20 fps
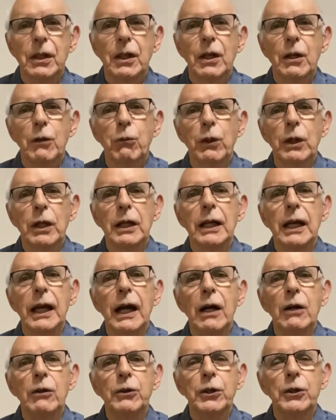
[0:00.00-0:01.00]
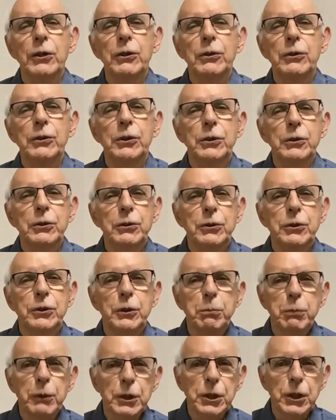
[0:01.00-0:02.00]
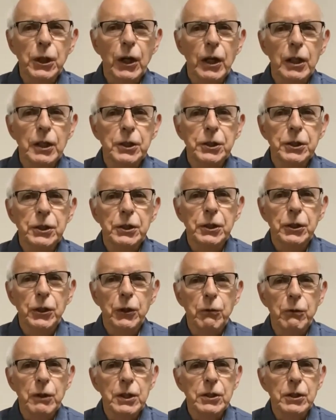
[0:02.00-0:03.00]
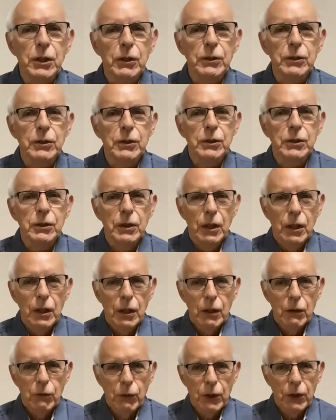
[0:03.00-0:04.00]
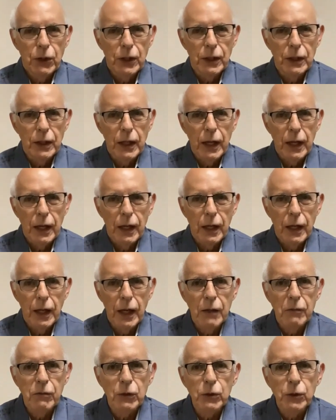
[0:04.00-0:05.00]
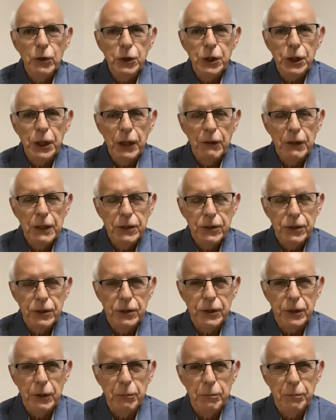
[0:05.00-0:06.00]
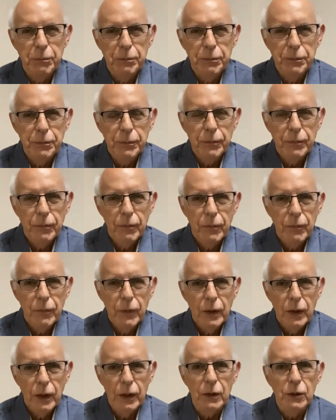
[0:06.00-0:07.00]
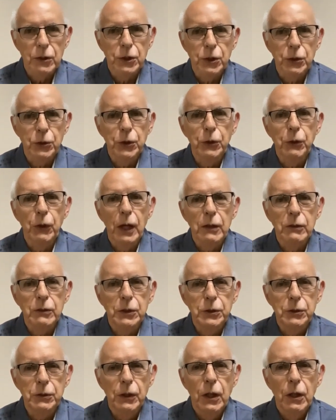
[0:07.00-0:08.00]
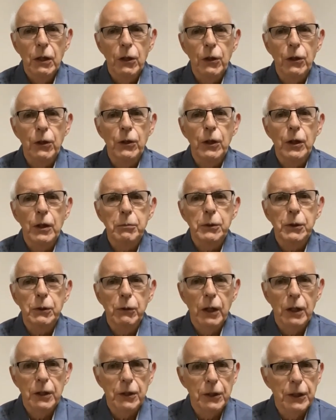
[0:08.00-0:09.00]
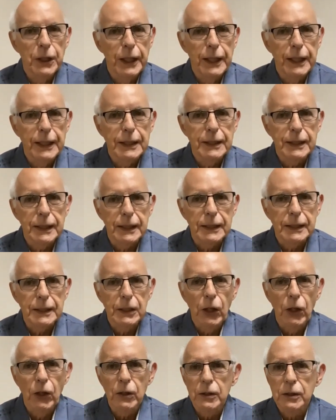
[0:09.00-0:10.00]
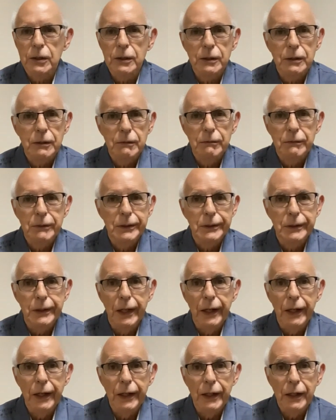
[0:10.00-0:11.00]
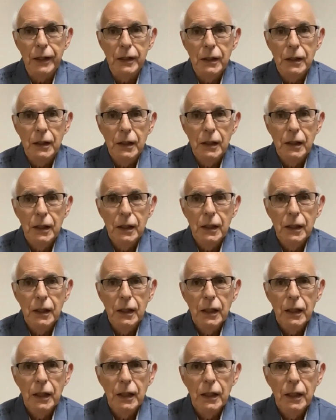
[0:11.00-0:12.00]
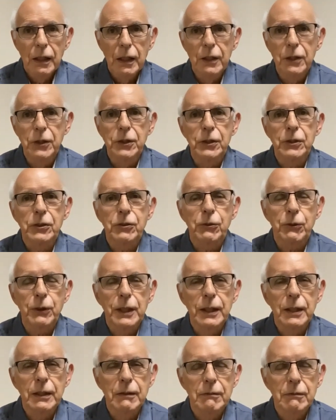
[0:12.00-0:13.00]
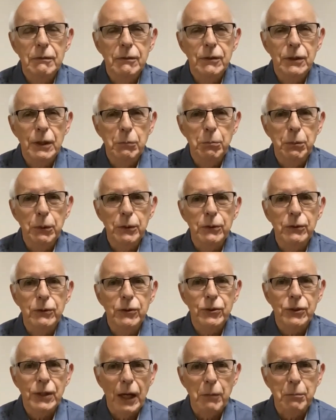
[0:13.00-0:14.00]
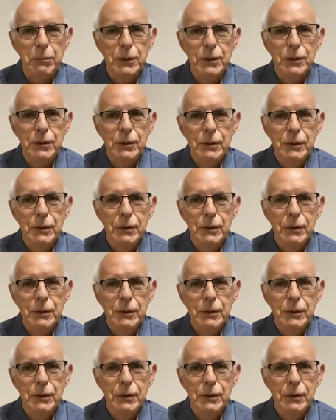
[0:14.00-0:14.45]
will allow you to supercharge your results with an evolutionary system. It'll show you how to earn up to $186 today in just three simple steps.